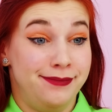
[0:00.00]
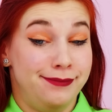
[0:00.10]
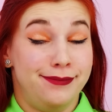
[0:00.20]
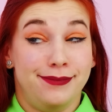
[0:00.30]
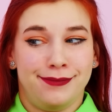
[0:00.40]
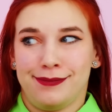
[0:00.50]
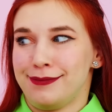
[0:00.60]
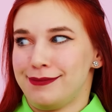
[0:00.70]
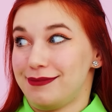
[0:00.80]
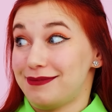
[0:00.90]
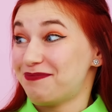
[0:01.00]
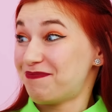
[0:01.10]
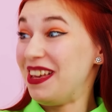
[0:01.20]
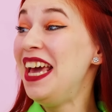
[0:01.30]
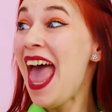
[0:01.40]
for laughter. That's
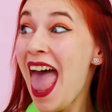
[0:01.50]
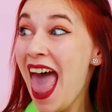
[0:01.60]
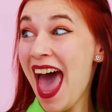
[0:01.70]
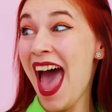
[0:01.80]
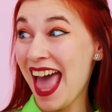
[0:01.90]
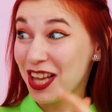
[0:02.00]
hilarious.